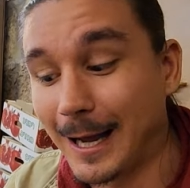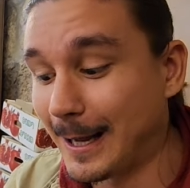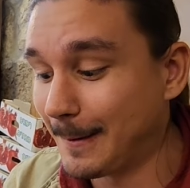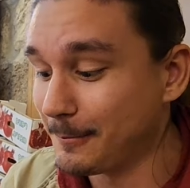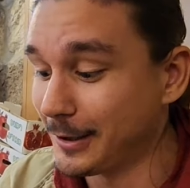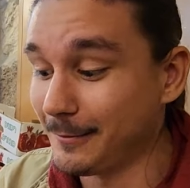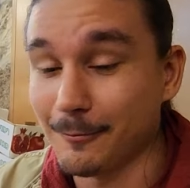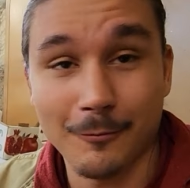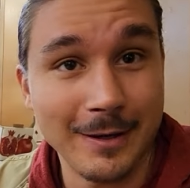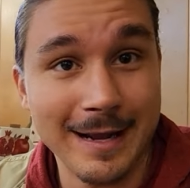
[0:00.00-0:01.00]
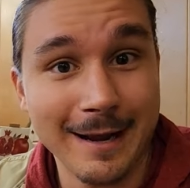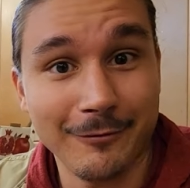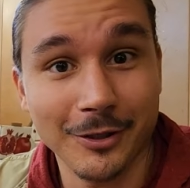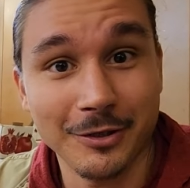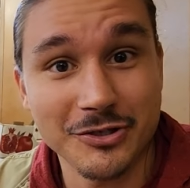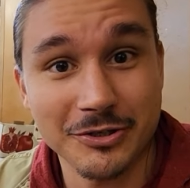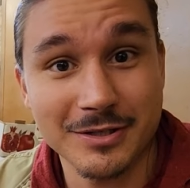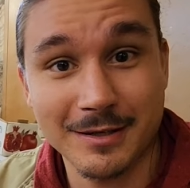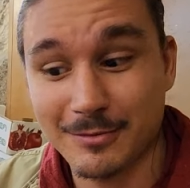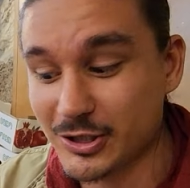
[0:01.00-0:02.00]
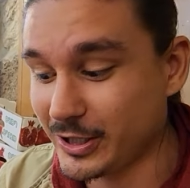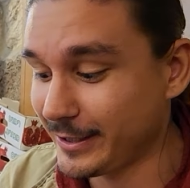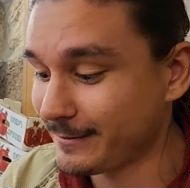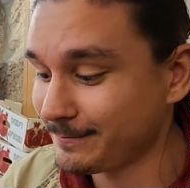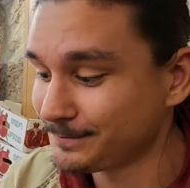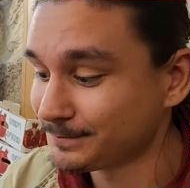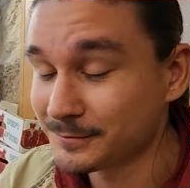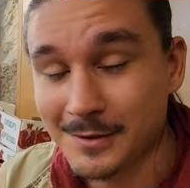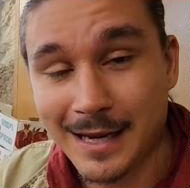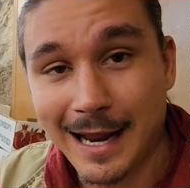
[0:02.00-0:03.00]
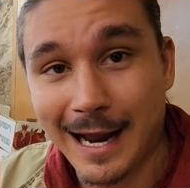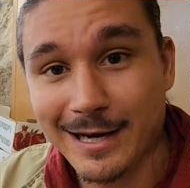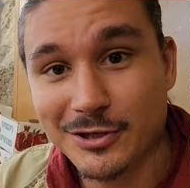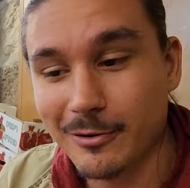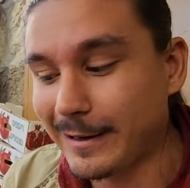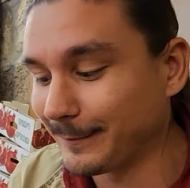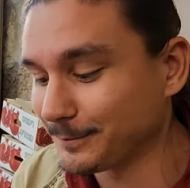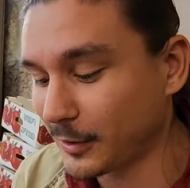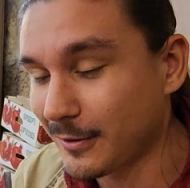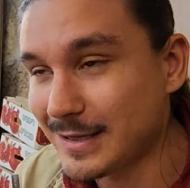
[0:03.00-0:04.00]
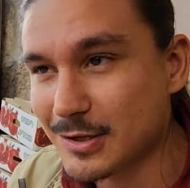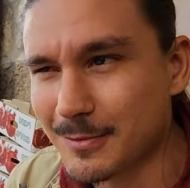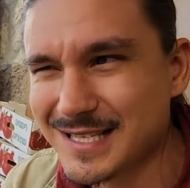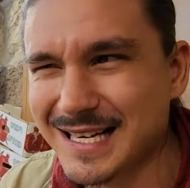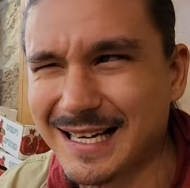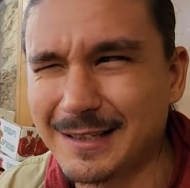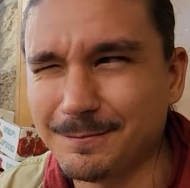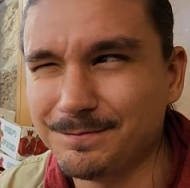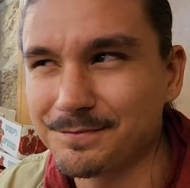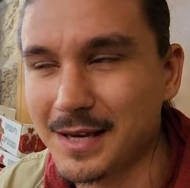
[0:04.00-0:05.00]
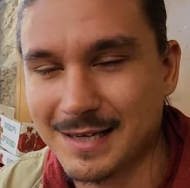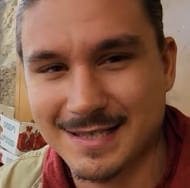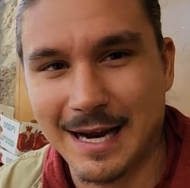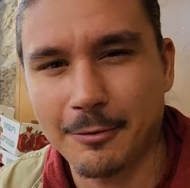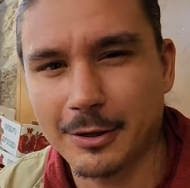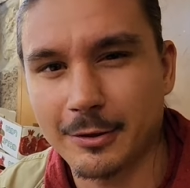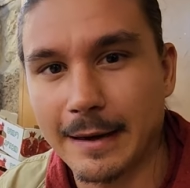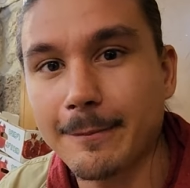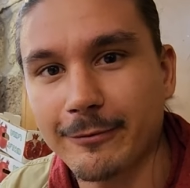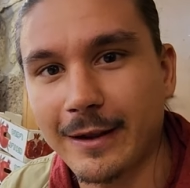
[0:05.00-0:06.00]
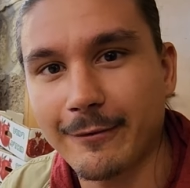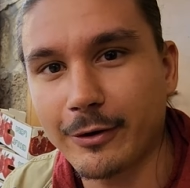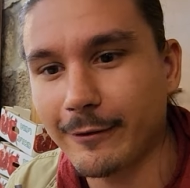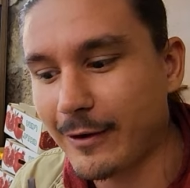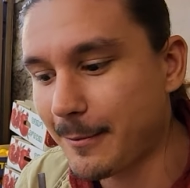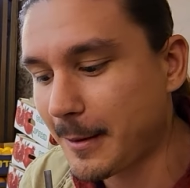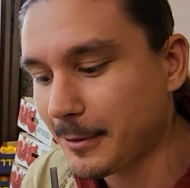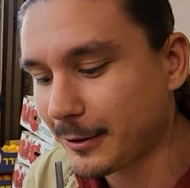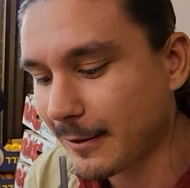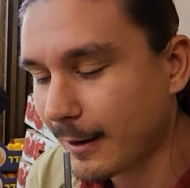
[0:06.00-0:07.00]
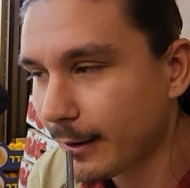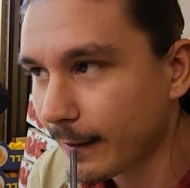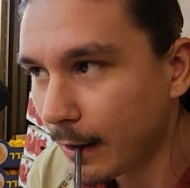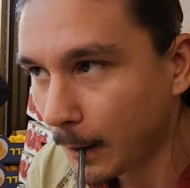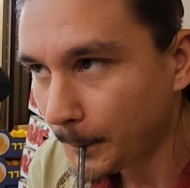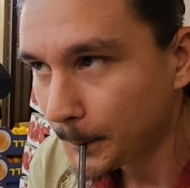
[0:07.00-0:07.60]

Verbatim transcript: Um, but when they have a little juicing machine, I enjoy it. You know, it's almost like a, a sour grape flavor, if I remember correctly.